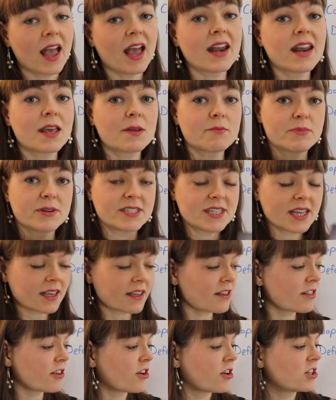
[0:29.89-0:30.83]
And in
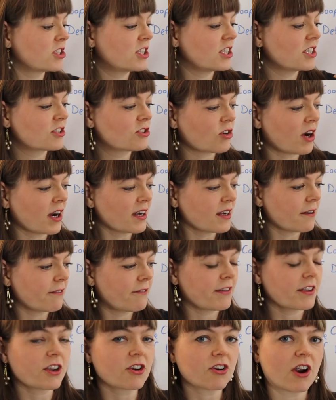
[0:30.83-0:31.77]
particular, she's trying
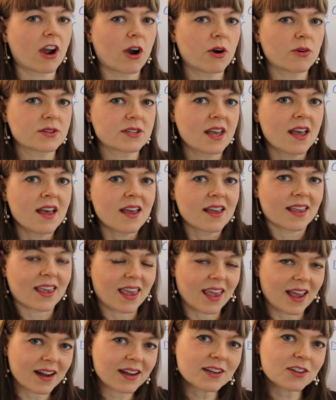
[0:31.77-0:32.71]
to figure out
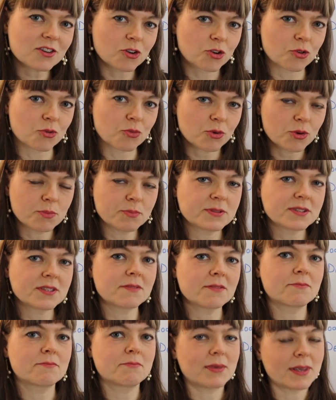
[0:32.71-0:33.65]
can groups
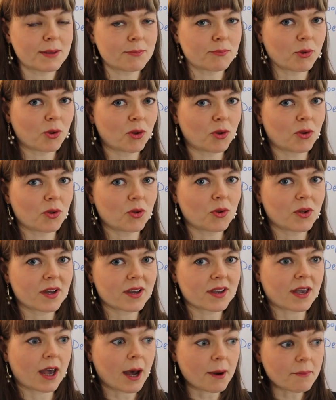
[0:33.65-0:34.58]
of
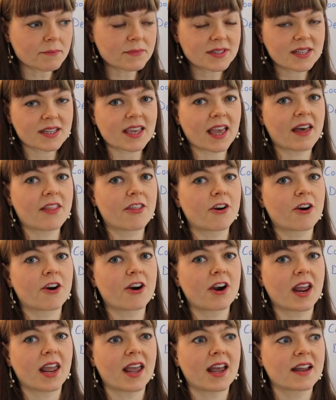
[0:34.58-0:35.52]
people come
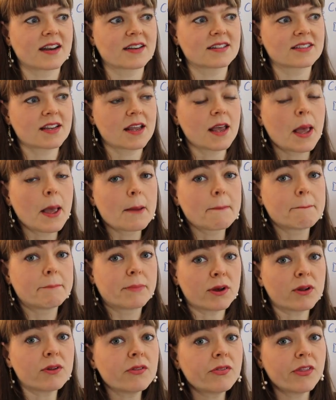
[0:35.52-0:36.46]
together and
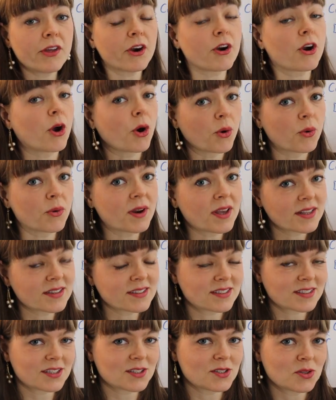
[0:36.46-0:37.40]
build their own
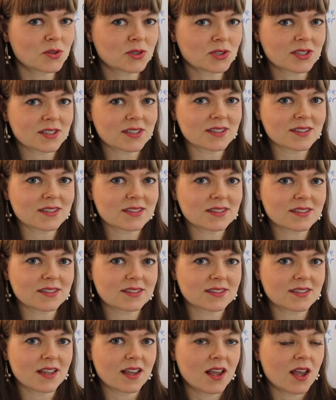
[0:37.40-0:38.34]

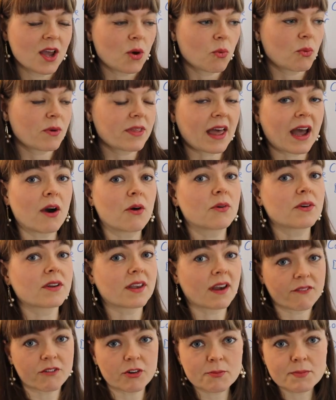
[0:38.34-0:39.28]
institutions
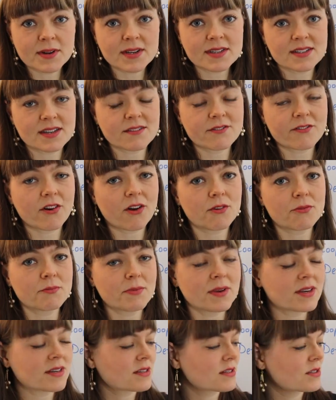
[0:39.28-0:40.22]
without government
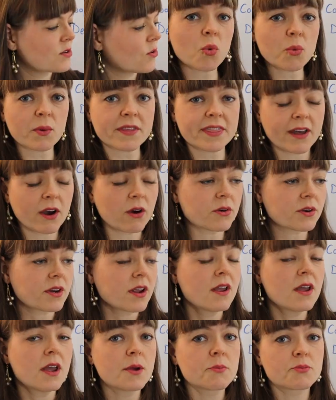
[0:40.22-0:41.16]
involvement or without
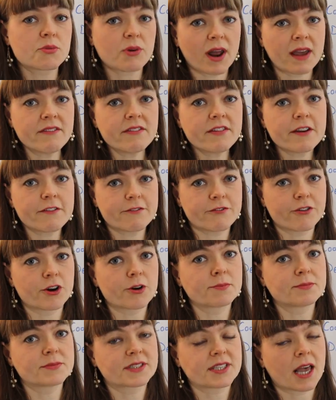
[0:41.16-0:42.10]
private
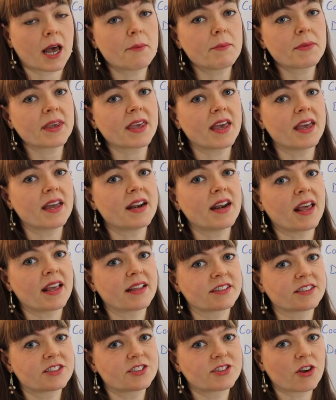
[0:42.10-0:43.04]
firms coming in
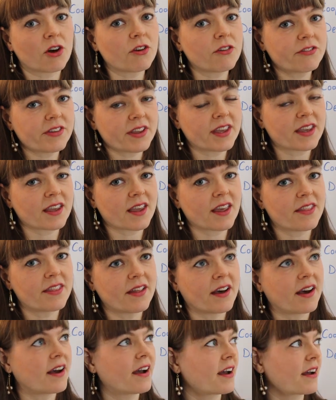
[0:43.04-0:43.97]
and solving
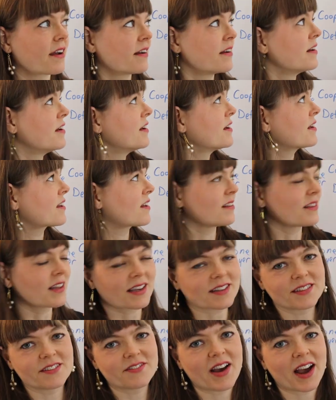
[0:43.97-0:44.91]
the
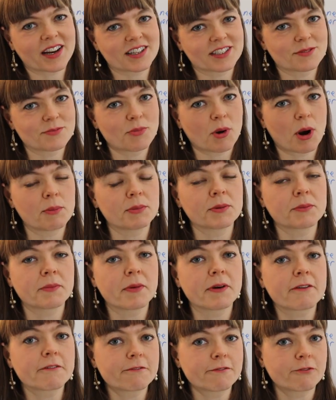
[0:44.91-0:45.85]
collective action
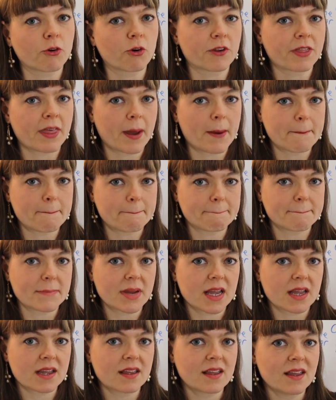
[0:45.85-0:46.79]
problem for
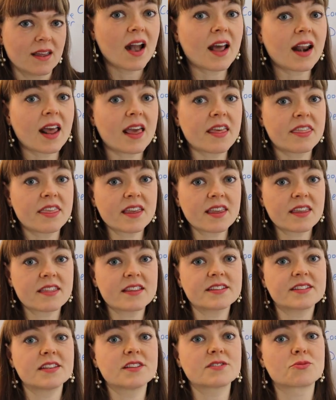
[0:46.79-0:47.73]
them. And I think
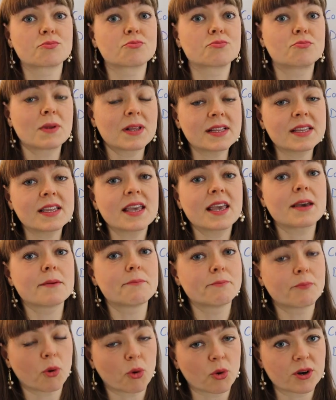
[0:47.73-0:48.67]
this is really
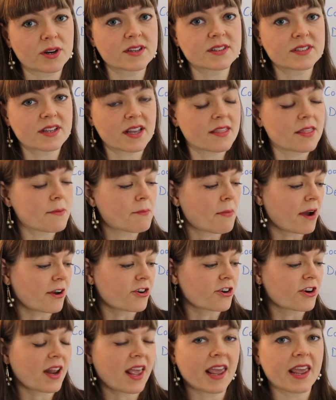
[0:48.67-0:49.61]
important in the
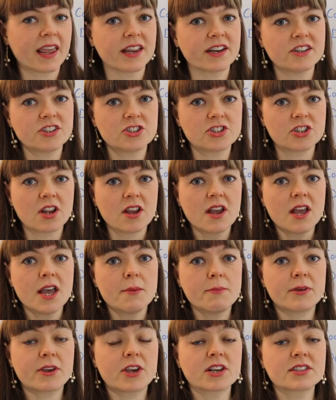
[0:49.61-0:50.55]
modern age
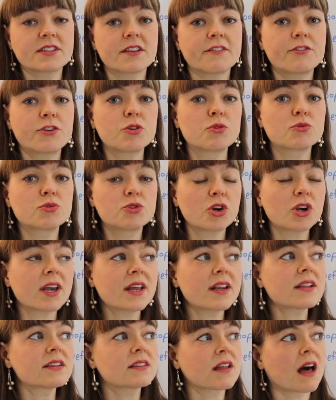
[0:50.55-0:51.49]
because if you
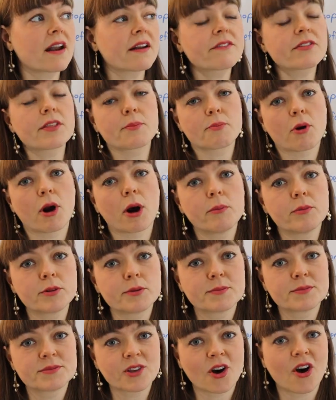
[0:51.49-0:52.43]
look at a lot of the
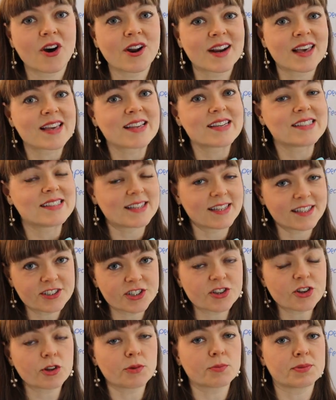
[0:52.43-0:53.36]
problems on
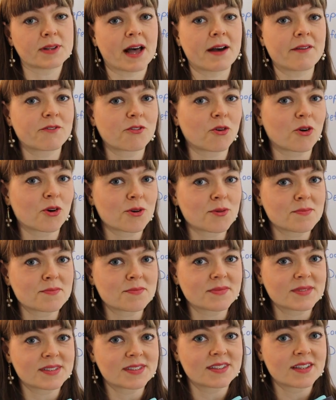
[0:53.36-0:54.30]
digital
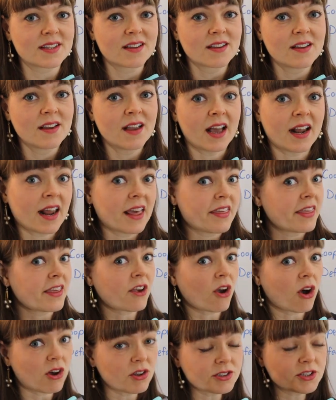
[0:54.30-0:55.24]
platforms, and I
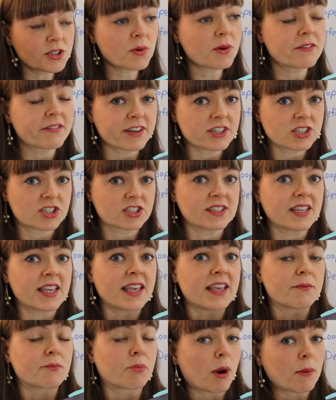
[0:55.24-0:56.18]
think also
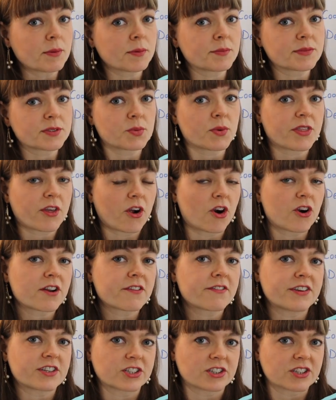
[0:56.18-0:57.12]
eventually problems with
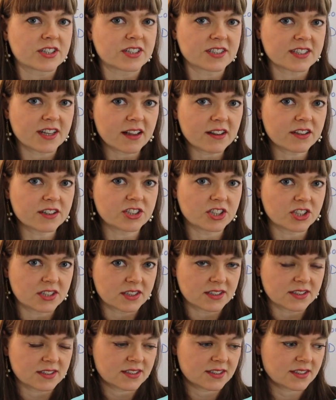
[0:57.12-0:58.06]
artificial
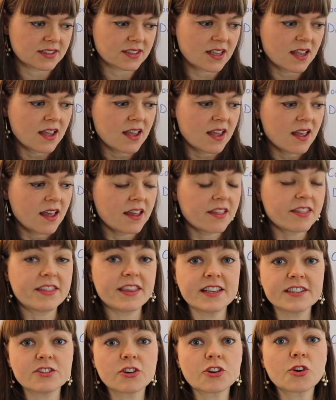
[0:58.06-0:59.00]
intelligence,
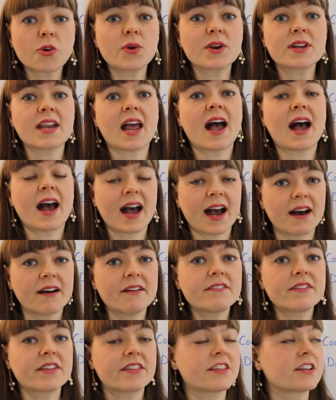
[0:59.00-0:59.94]
these are going to
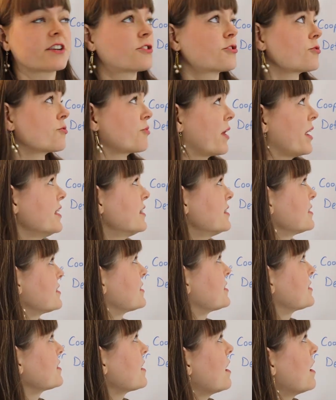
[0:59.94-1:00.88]
have the
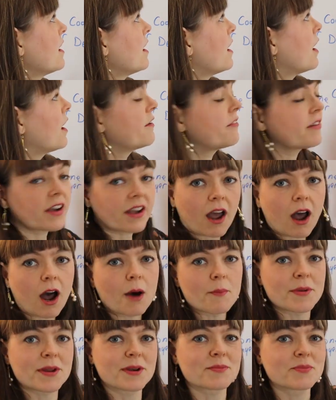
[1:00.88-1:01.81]
traits of a
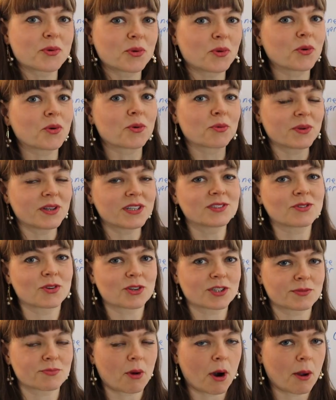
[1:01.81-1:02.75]
common pool
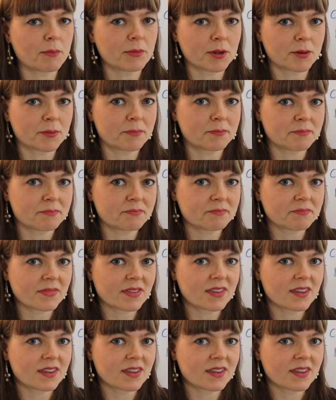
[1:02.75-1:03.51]
resource problem.